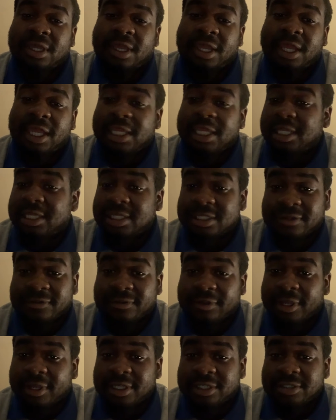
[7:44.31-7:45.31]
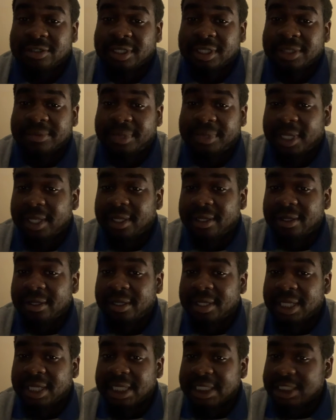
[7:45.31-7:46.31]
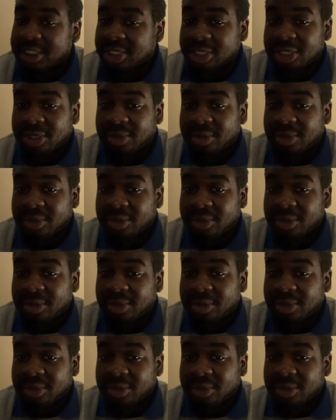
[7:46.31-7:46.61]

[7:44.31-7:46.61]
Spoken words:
he is a very tricky player. He's going to